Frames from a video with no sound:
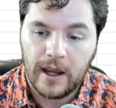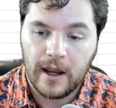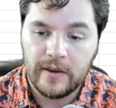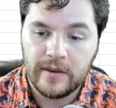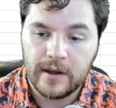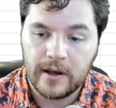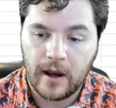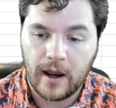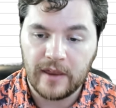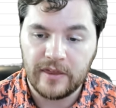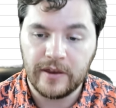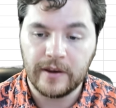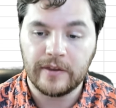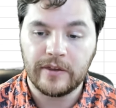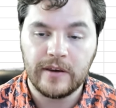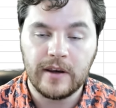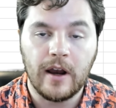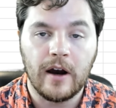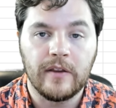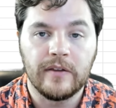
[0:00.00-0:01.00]
And then I
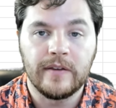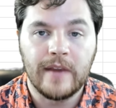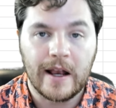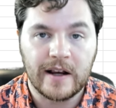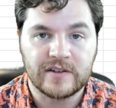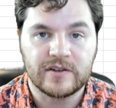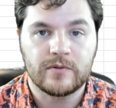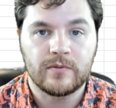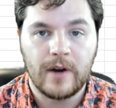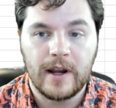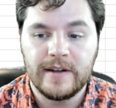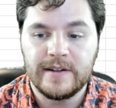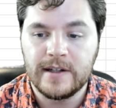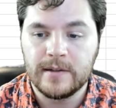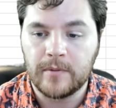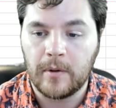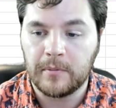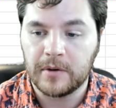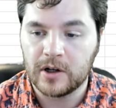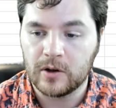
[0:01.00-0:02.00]
think the next raid
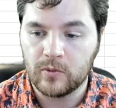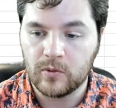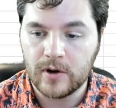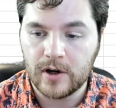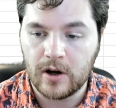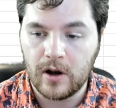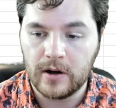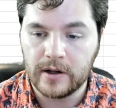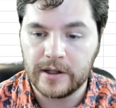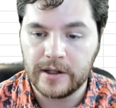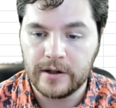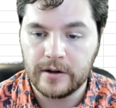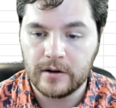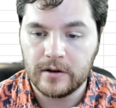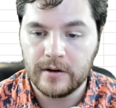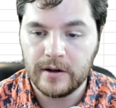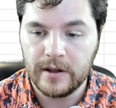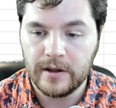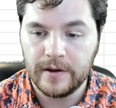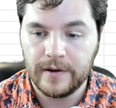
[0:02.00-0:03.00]
team I'm going to work on
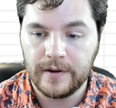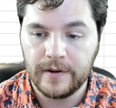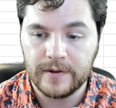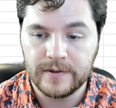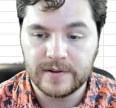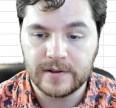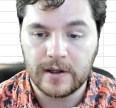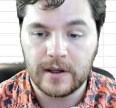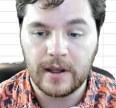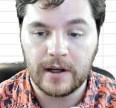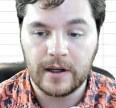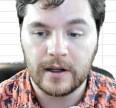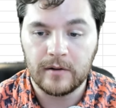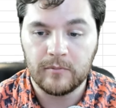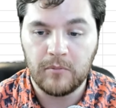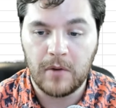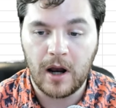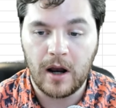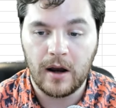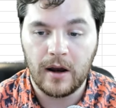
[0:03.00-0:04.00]
here is
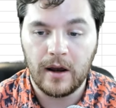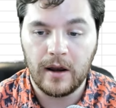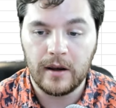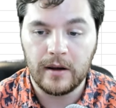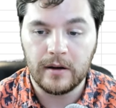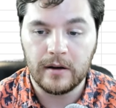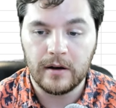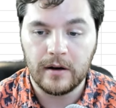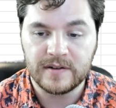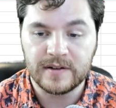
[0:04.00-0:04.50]
getting my,